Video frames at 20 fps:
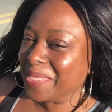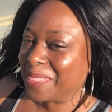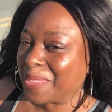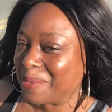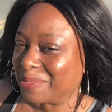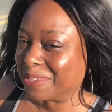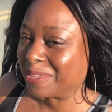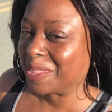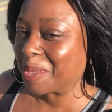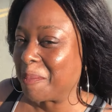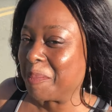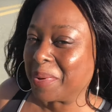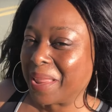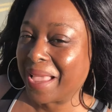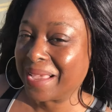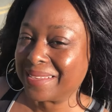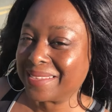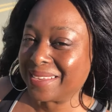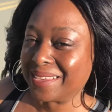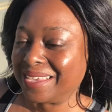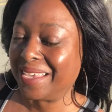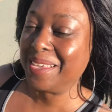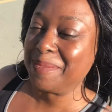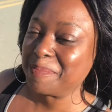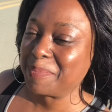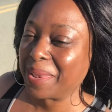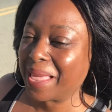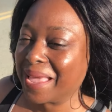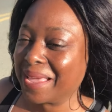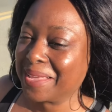There's at the Black
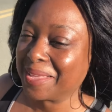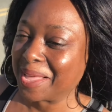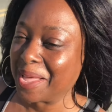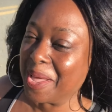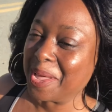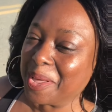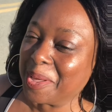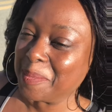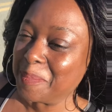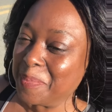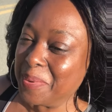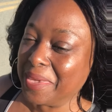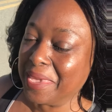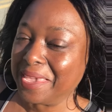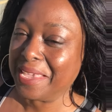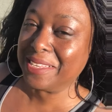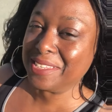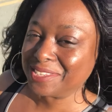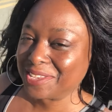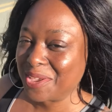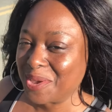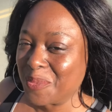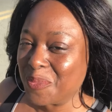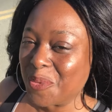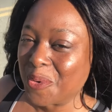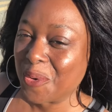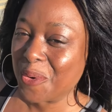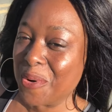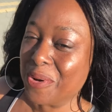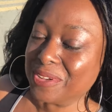Black uh, BET
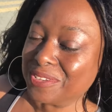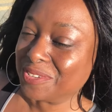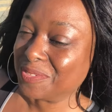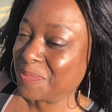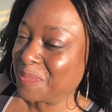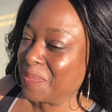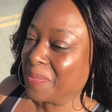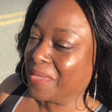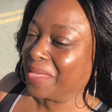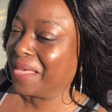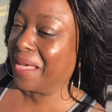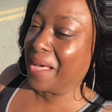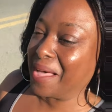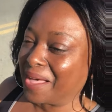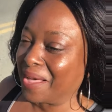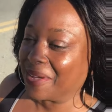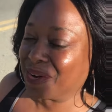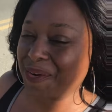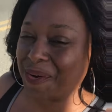Awards. Uh,